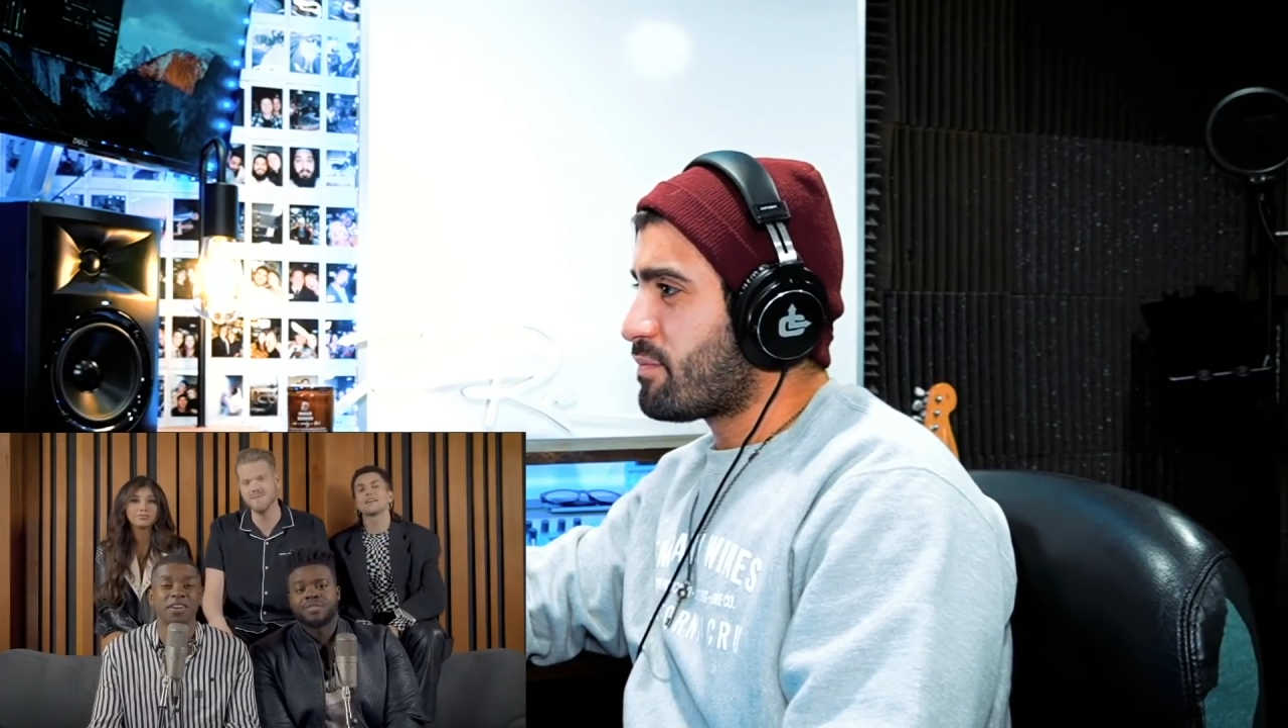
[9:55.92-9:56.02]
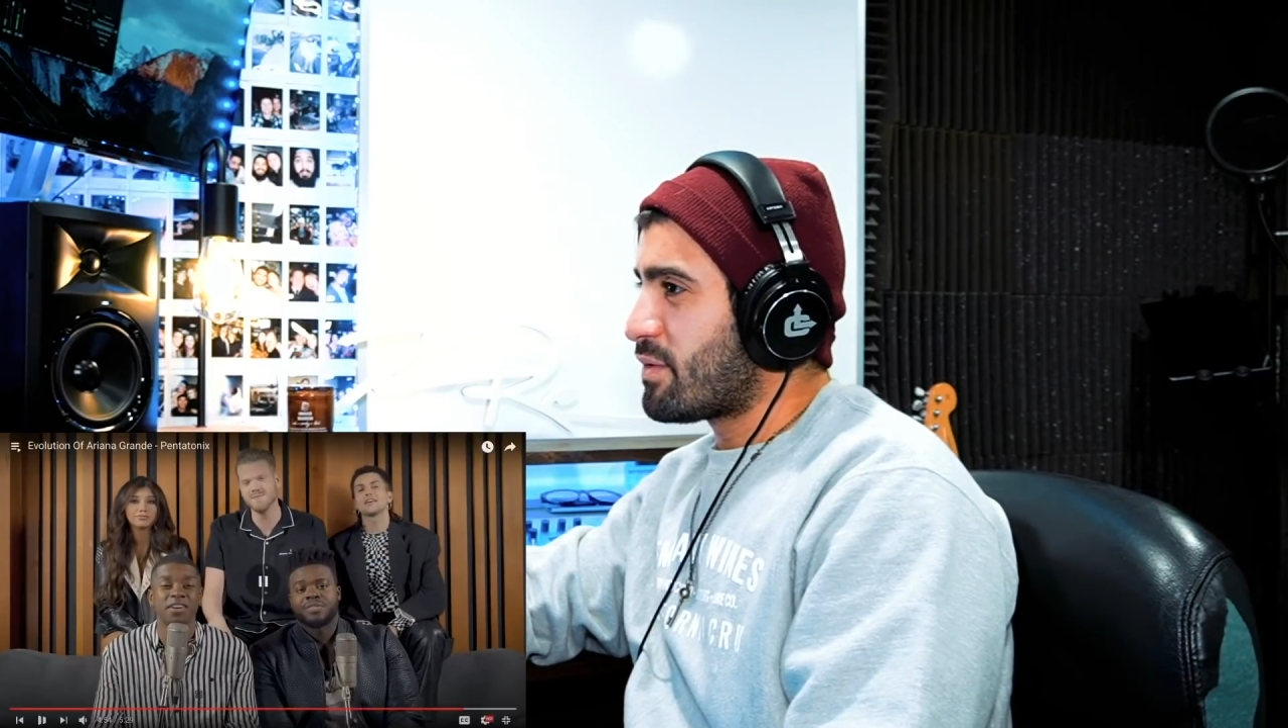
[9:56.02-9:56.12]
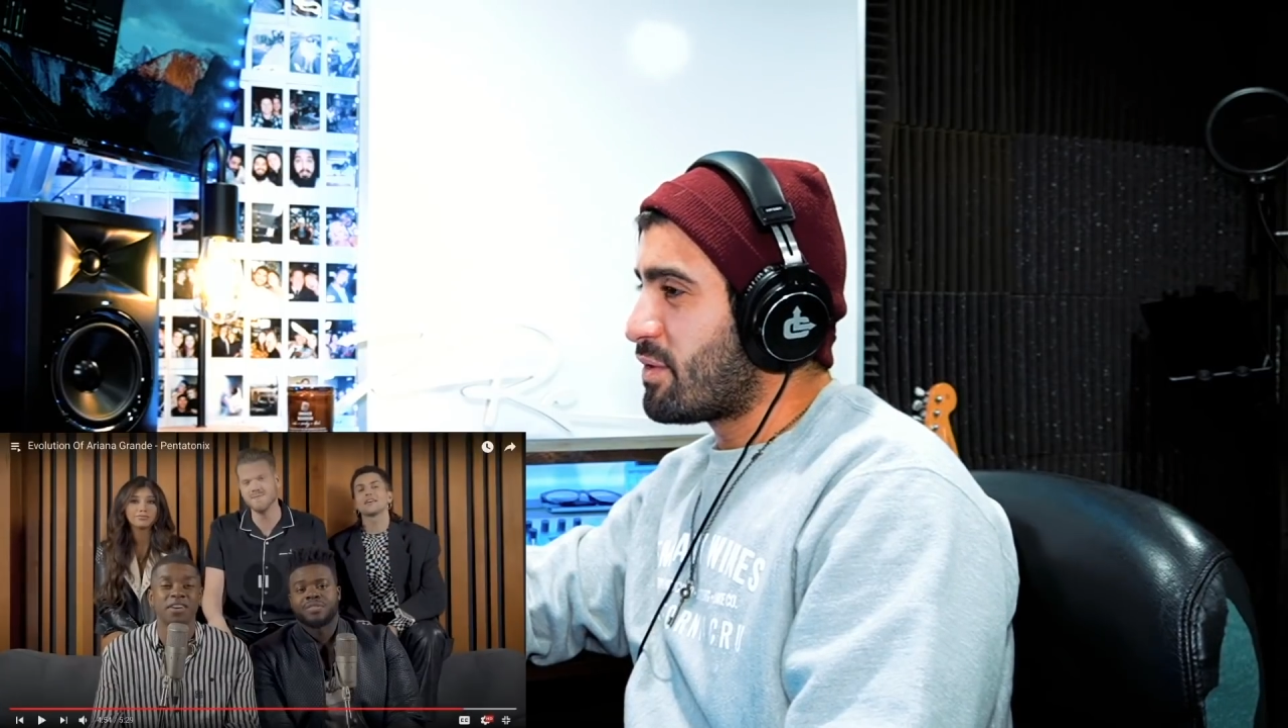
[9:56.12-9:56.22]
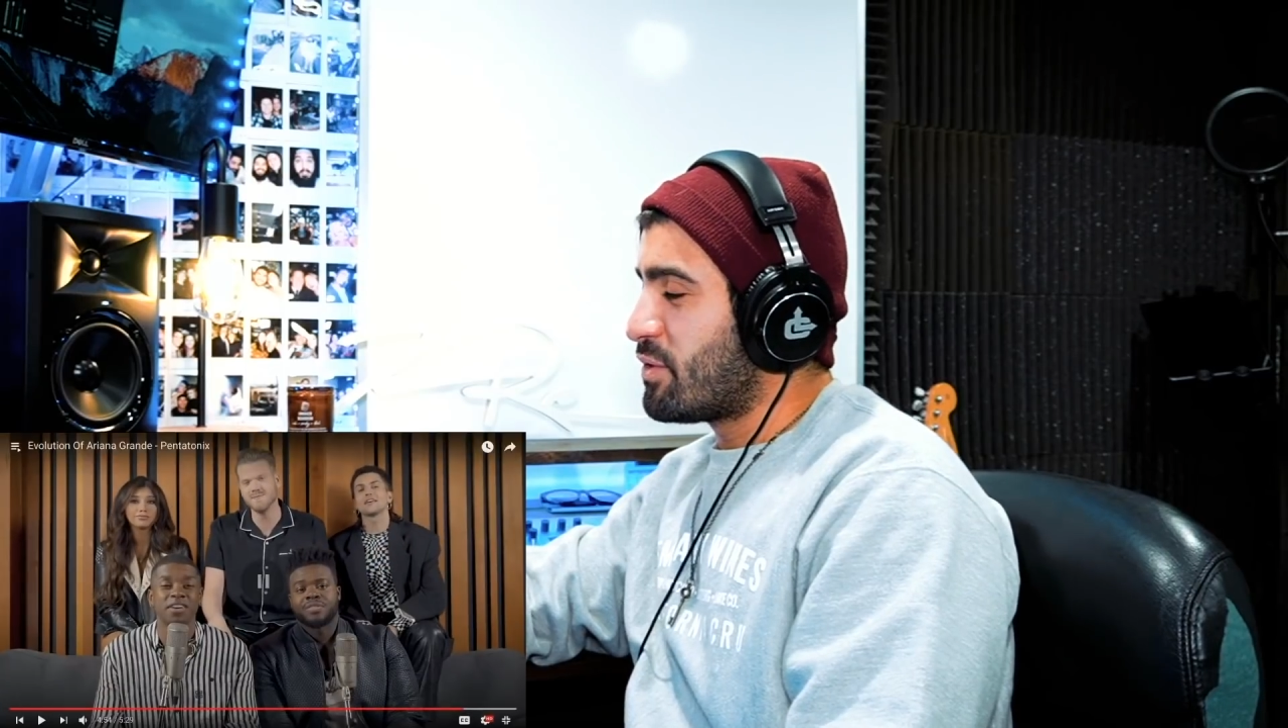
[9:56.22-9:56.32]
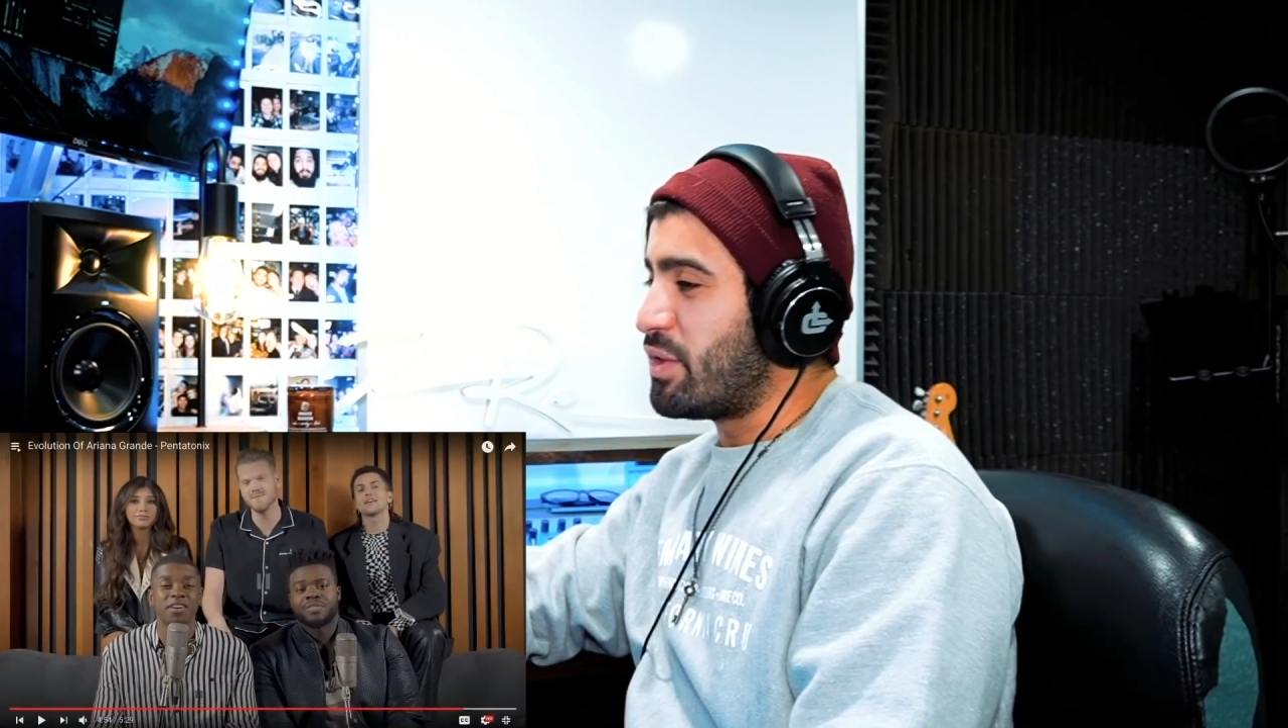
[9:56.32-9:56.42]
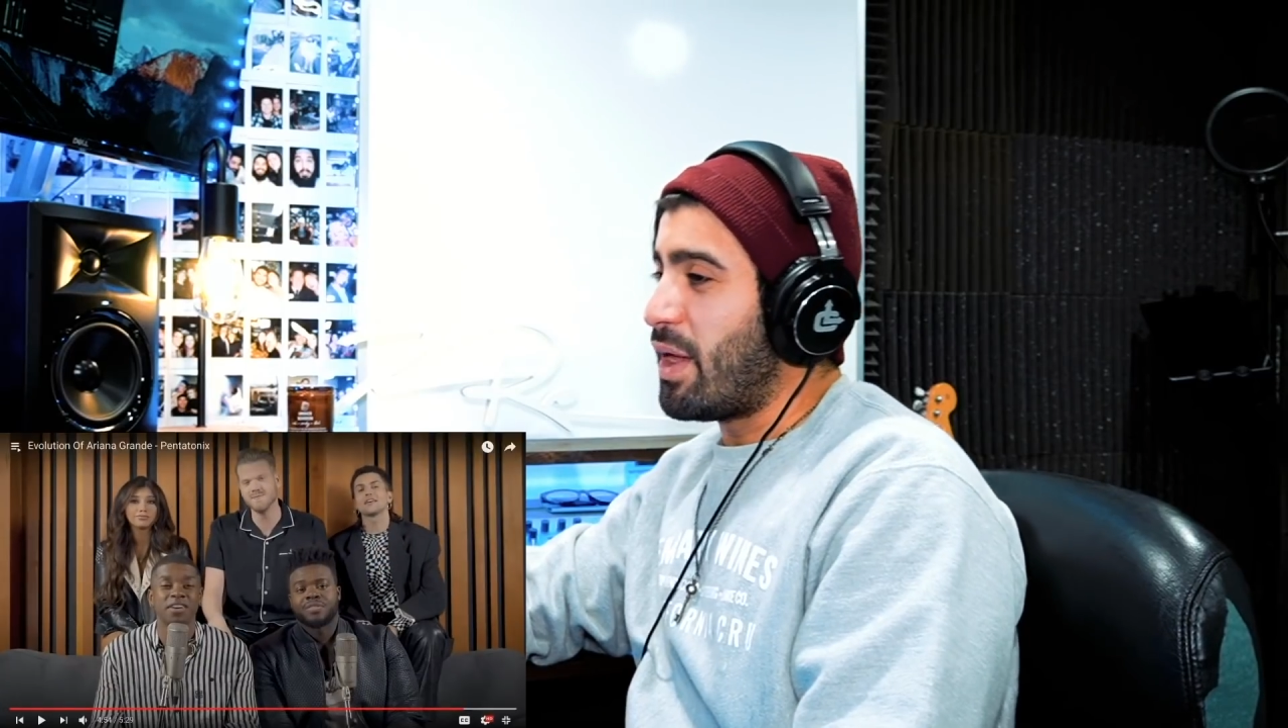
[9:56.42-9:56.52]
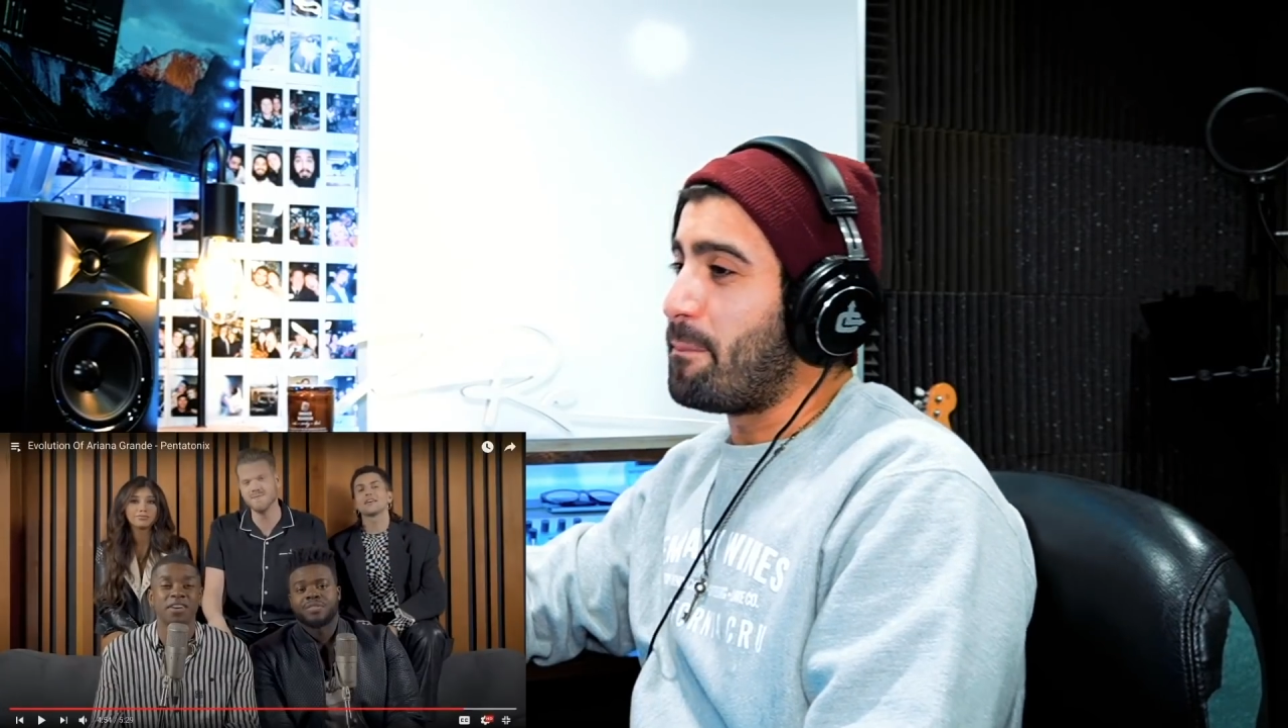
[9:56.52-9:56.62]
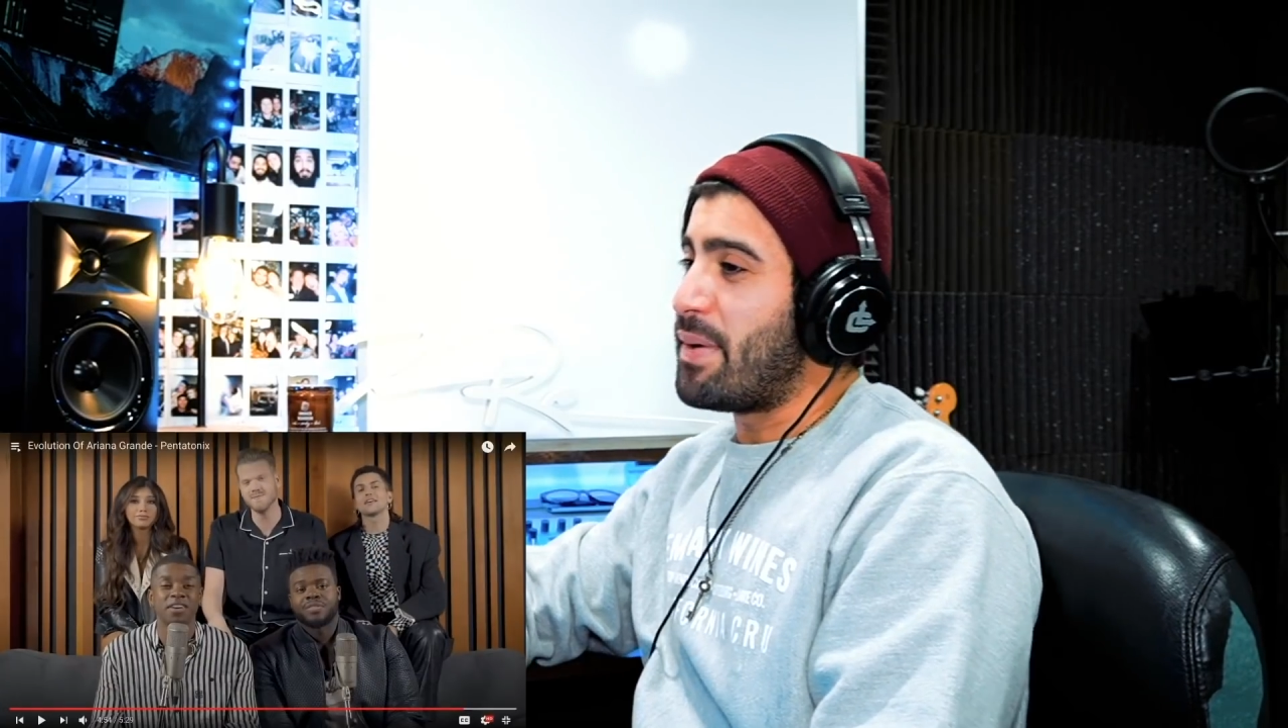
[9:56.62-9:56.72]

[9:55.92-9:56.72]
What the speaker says: Dude, that